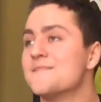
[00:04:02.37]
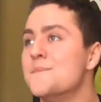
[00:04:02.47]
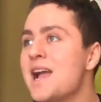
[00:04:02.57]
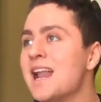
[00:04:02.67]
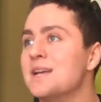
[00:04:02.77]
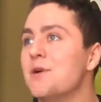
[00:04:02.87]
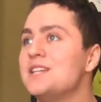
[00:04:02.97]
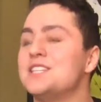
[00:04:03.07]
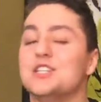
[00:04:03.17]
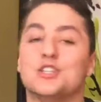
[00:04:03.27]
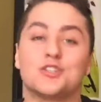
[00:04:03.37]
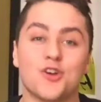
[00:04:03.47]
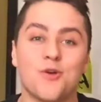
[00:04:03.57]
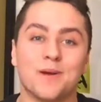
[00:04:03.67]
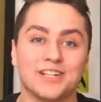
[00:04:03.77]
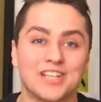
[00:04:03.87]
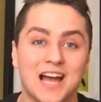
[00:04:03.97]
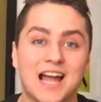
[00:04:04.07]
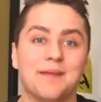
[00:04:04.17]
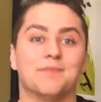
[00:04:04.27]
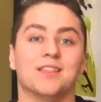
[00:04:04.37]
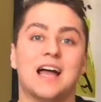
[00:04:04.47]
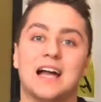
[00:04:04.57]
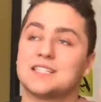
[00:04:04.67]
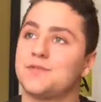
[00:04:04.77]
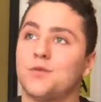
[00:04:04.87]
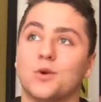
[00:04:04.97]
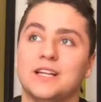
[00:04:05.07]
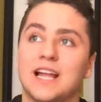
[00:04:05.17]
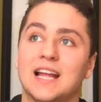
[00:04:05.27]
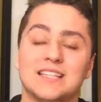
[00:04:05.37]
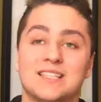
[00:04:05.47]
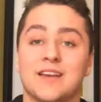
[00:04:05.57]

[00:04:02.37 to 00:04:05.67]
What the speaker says: man, I wasted so much time the last 48,